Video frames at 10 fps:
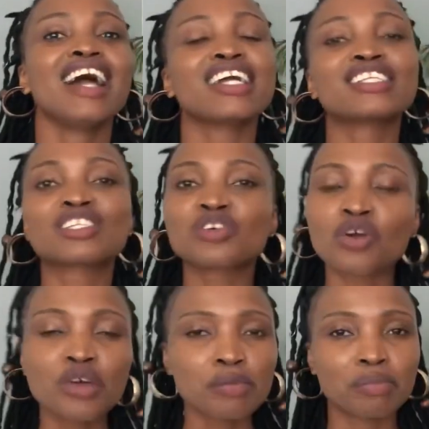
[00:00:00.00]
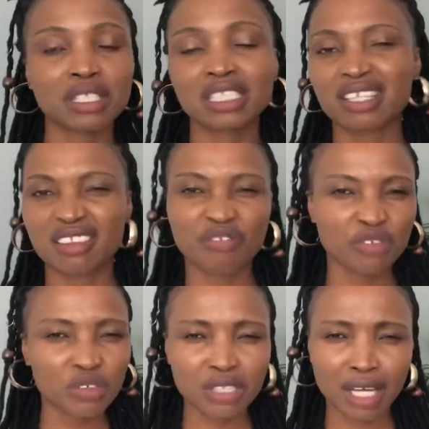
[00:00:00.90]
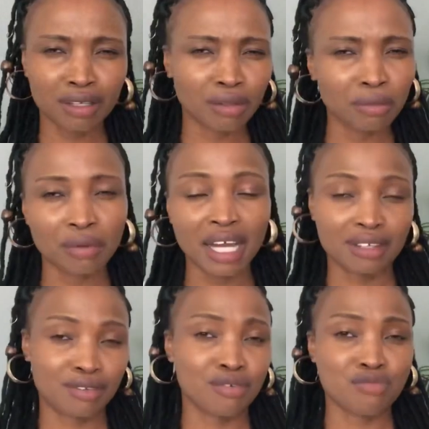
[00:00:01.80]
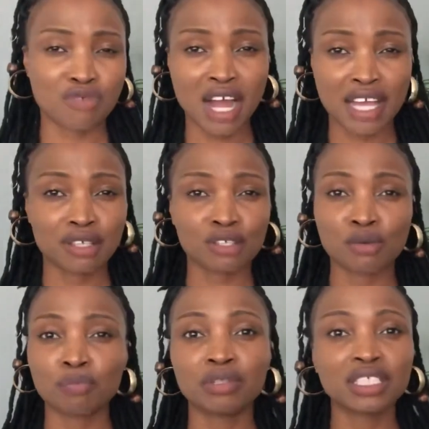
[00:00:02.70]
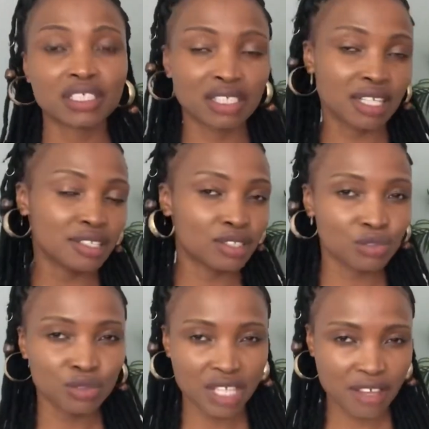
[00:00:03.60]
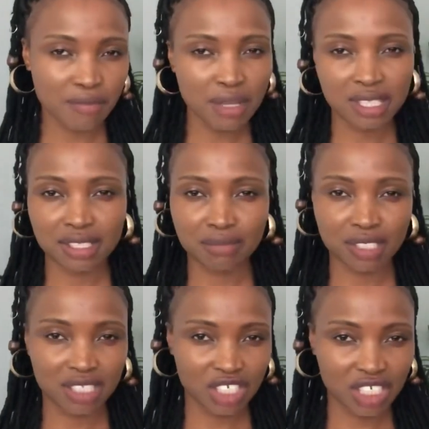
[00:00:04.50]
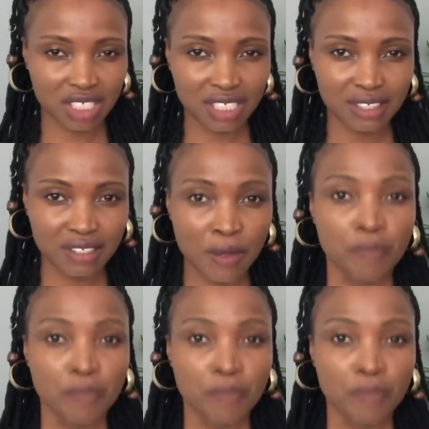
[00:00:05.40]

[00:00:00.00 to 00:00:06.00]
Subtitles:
It's growing but the views are low. I don't know why, so please do give me some suggestions,